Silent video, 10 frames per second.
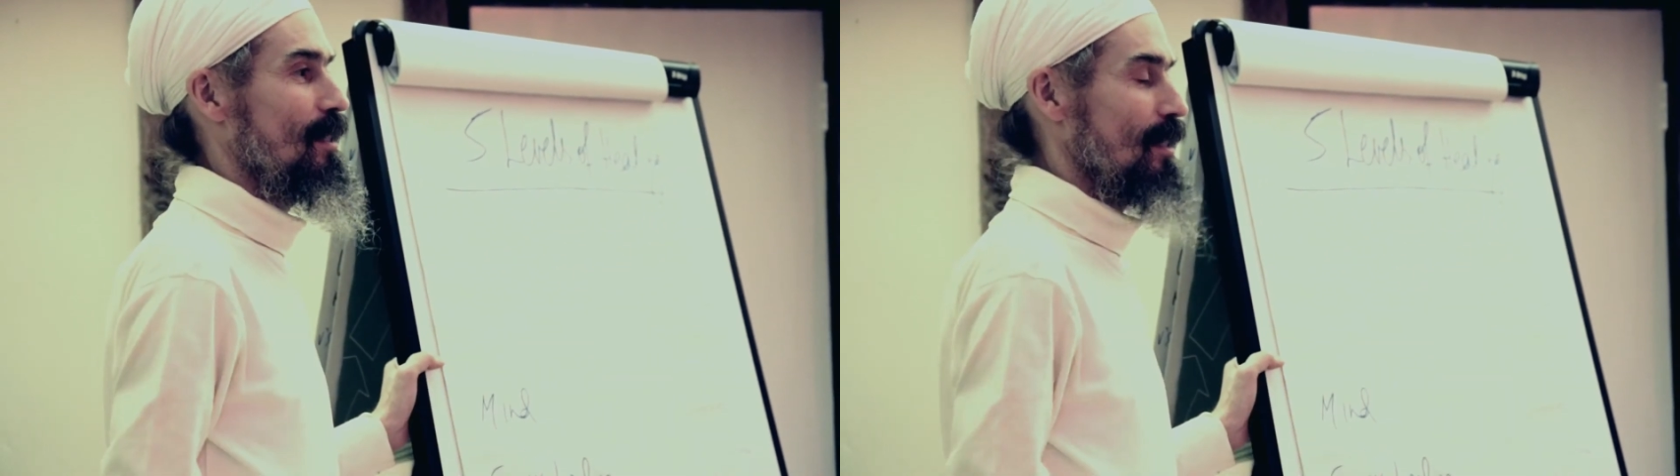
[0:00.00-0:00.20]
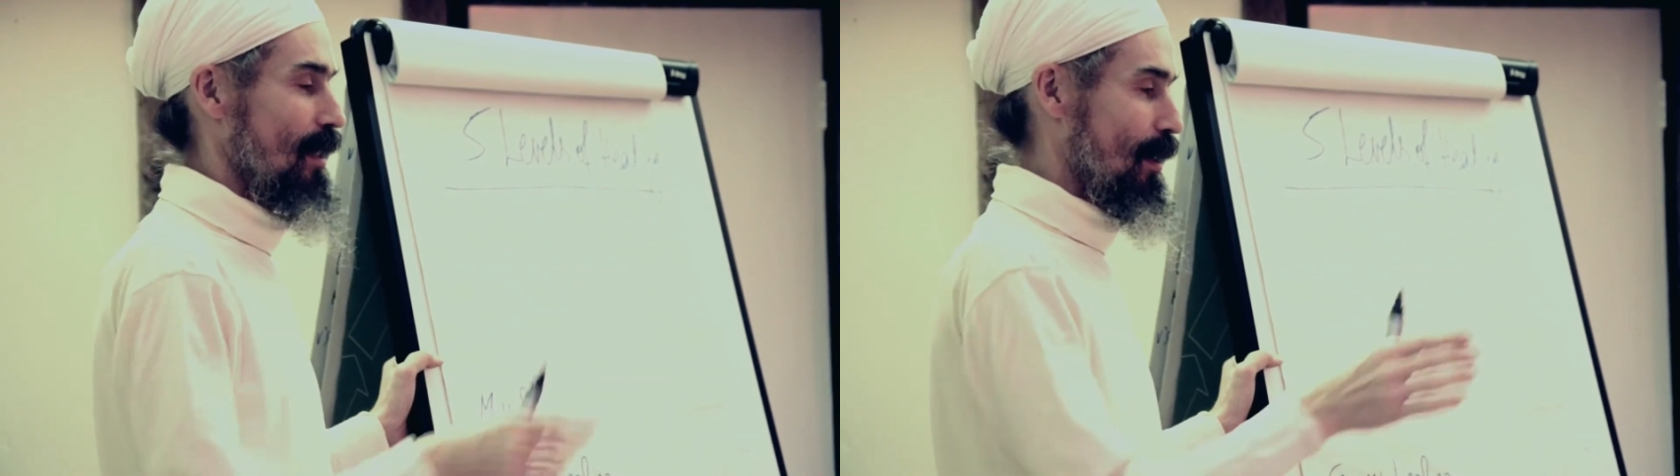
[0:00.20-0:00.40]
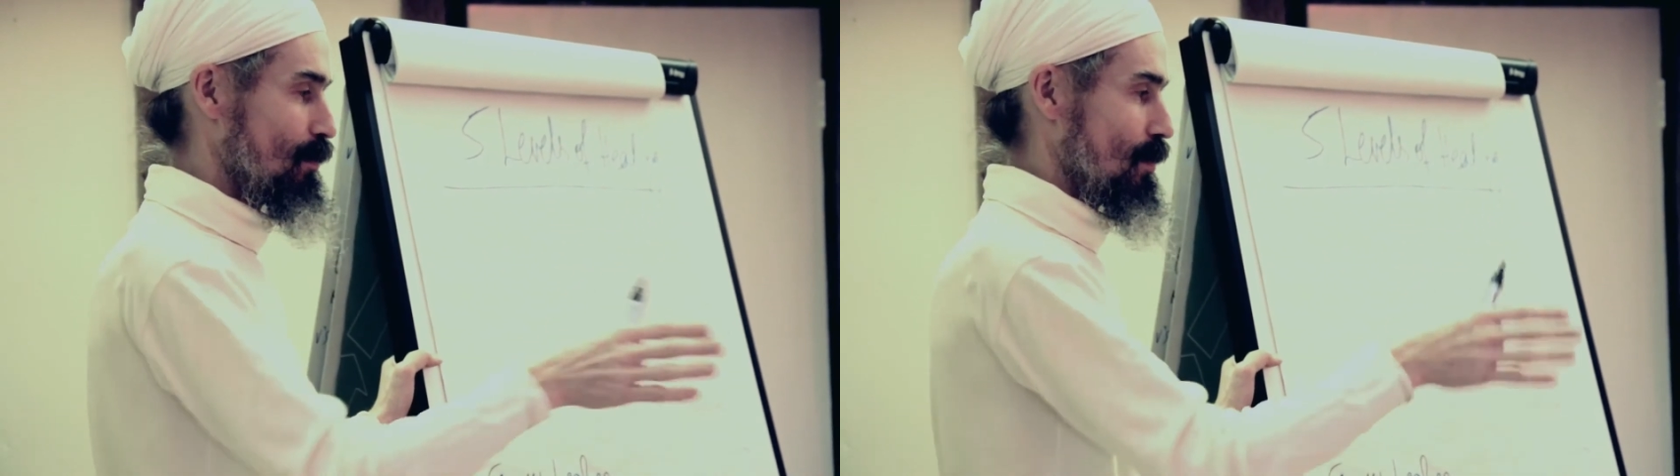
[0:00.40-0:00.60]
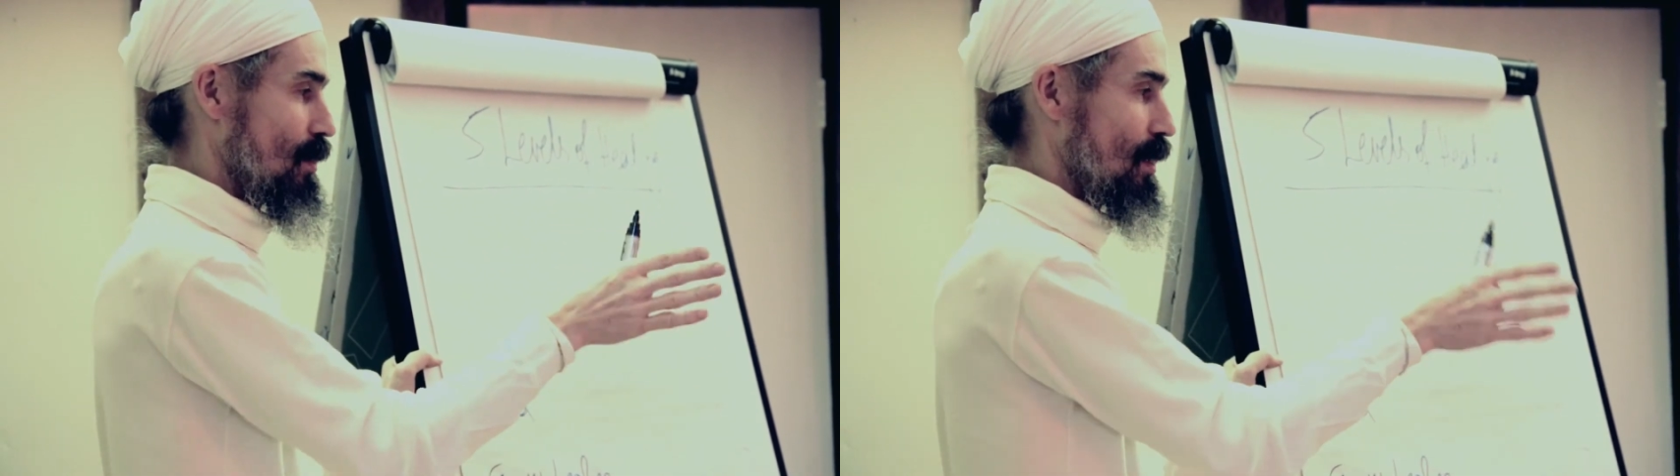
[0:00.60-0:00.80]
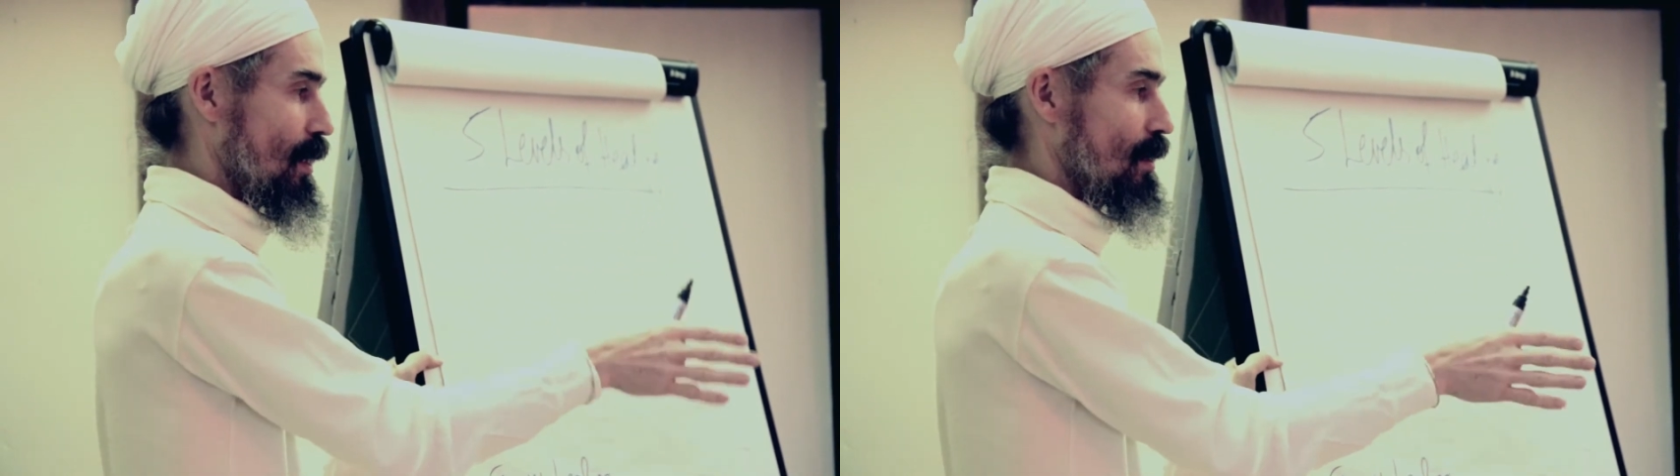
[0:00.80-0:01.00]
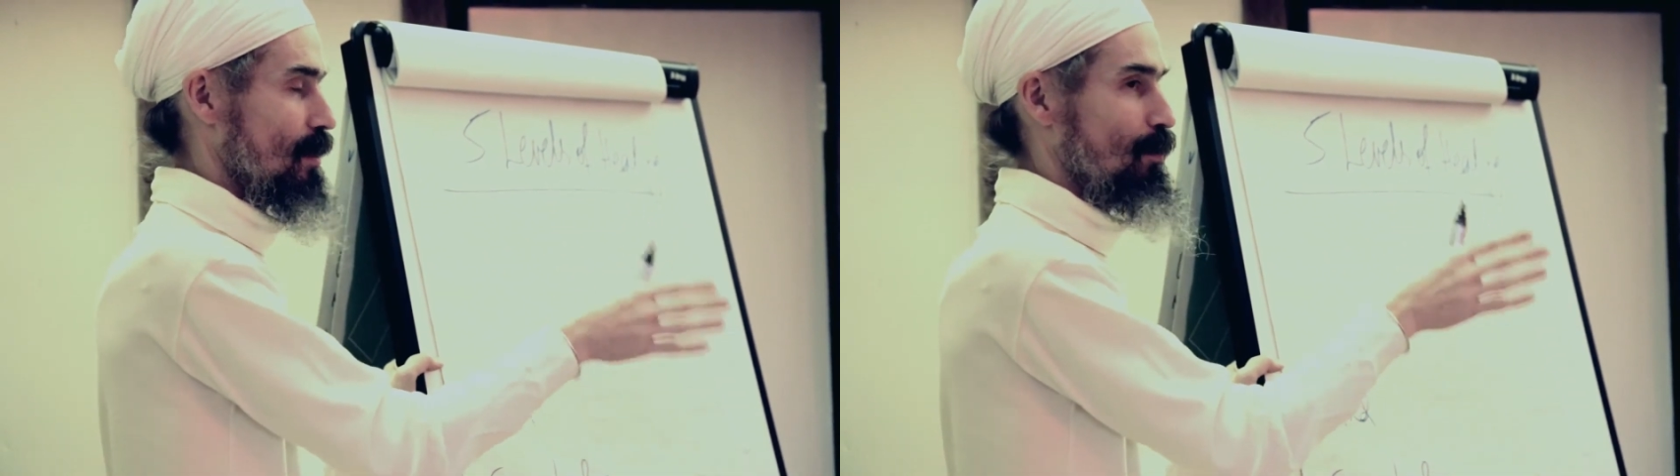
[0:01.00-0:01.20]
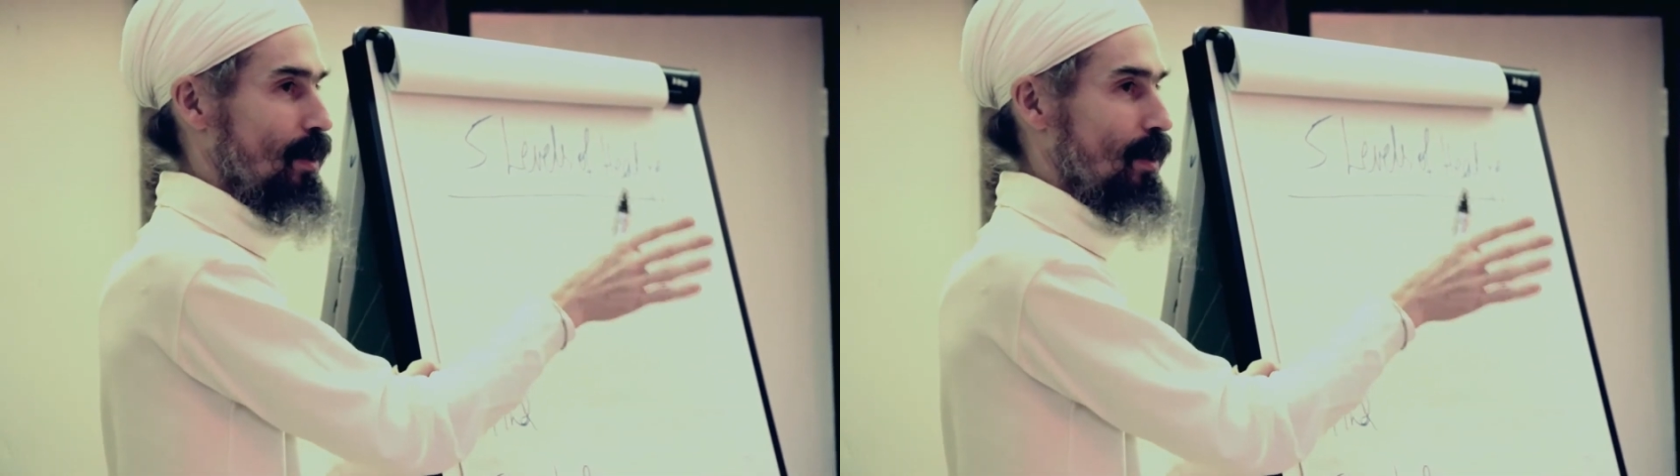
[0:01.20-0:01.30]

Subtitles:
come, sit,